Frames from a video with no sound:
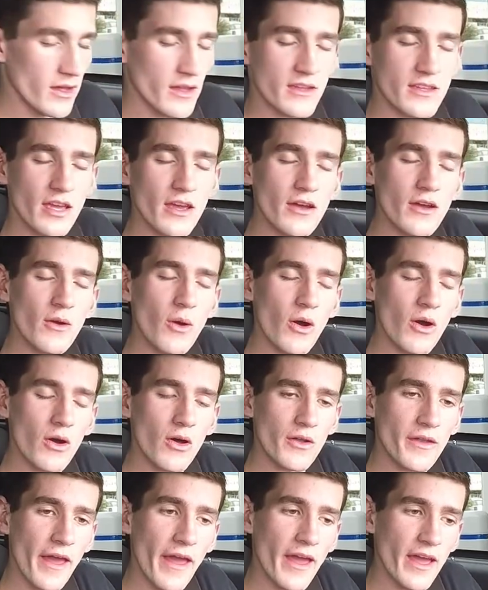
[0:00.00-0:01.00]
Two
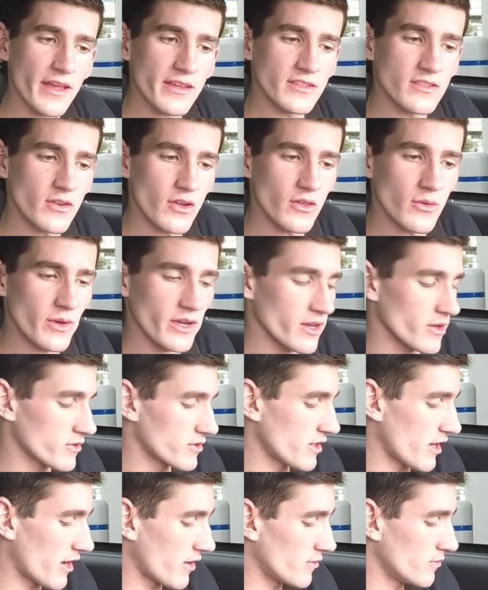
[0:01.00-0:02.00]
whole days to roll the windows
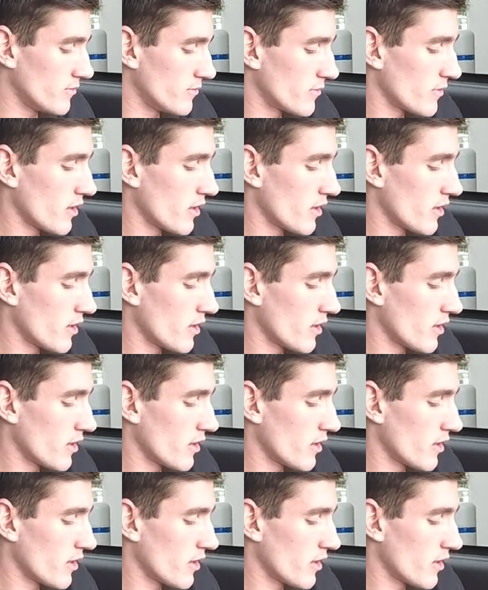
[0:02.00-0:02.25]
down.